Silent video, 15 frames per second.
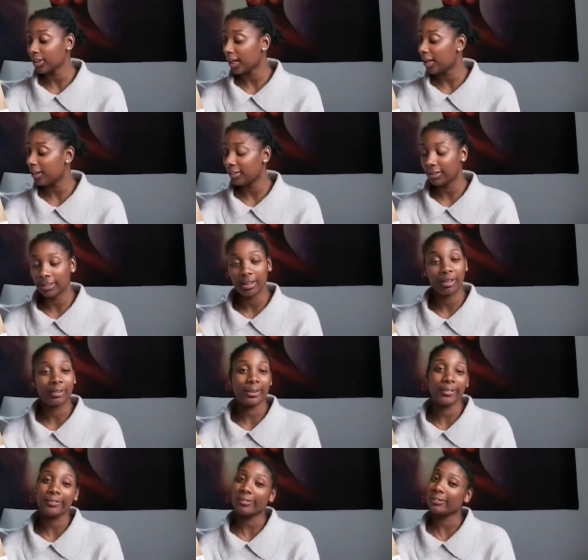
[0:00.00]
I don't know,
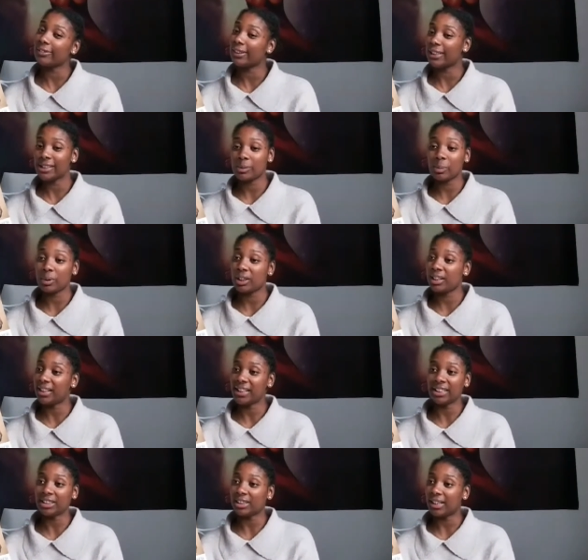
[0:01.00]
if this Willie
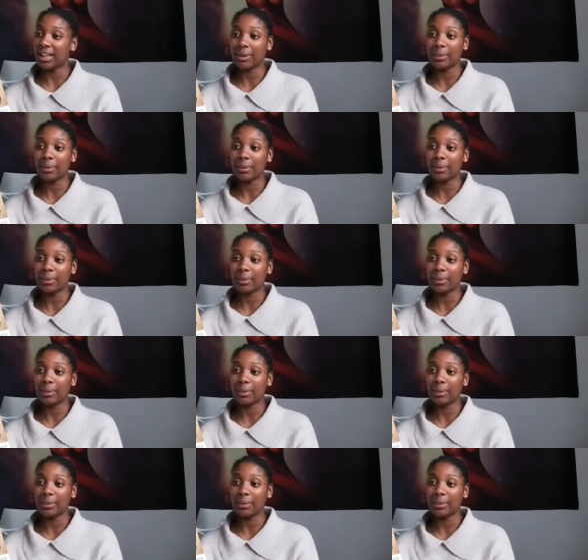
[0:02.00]
Lynch